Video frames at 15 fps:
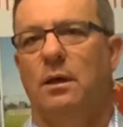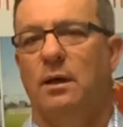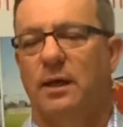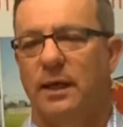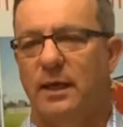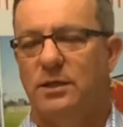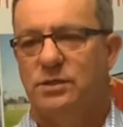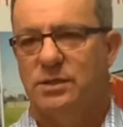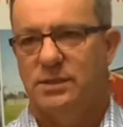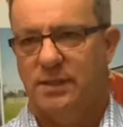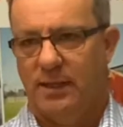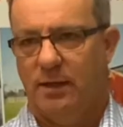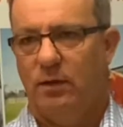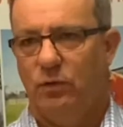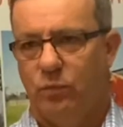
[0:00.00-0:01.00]
Again, she's a
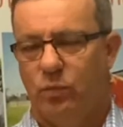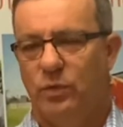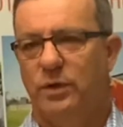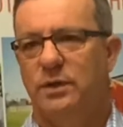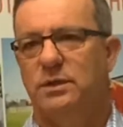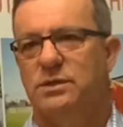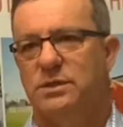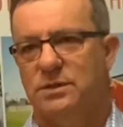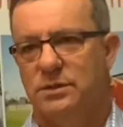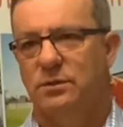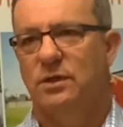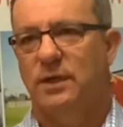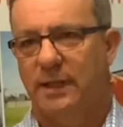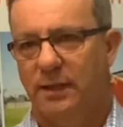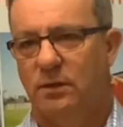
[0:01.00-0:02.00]
health worker, she's
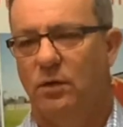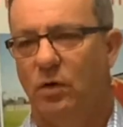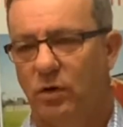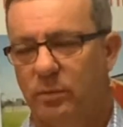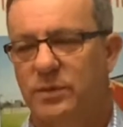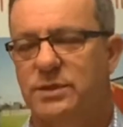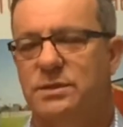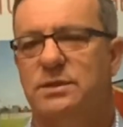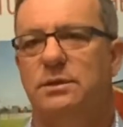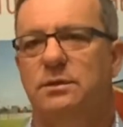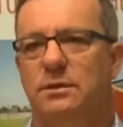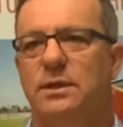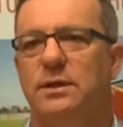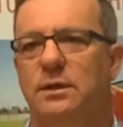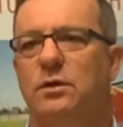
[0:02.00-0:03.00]
not an economist,
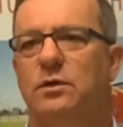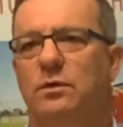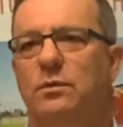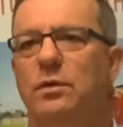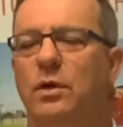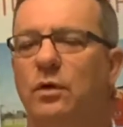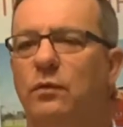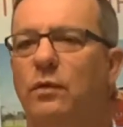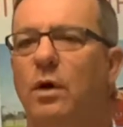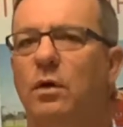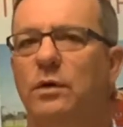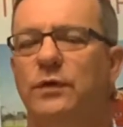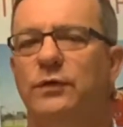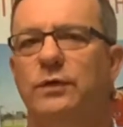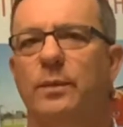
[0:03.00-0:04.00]
and her
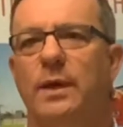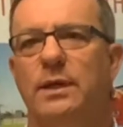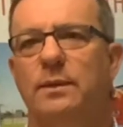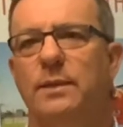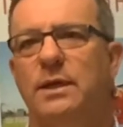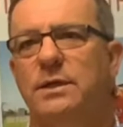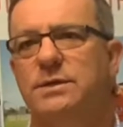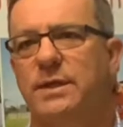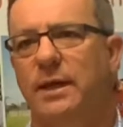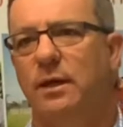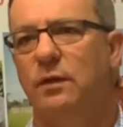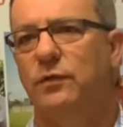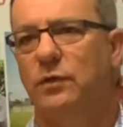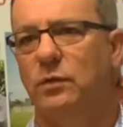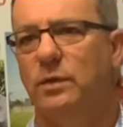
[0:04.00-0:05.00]
role is to manage the
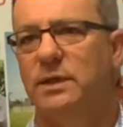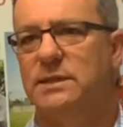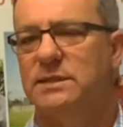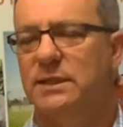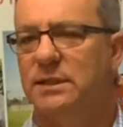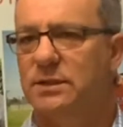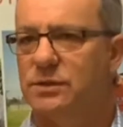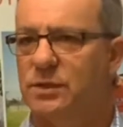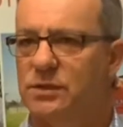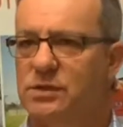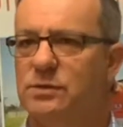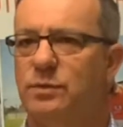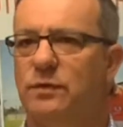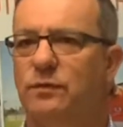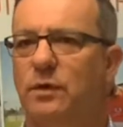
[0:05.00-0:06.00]
health of Queenslanders, so
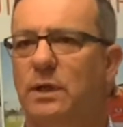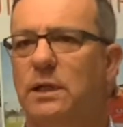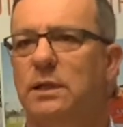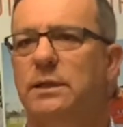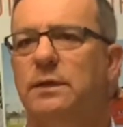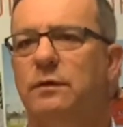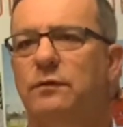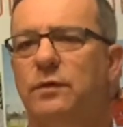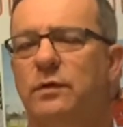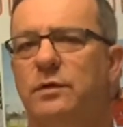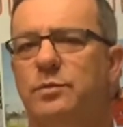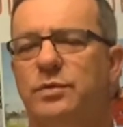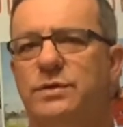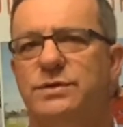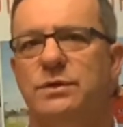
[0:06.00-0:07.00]
she's been very clear and very
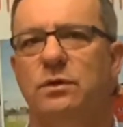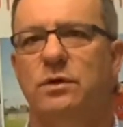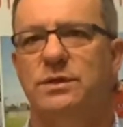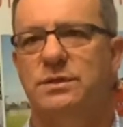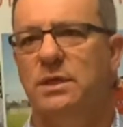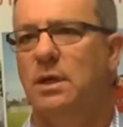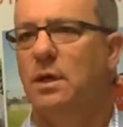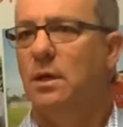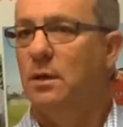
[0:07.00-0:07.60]
precise.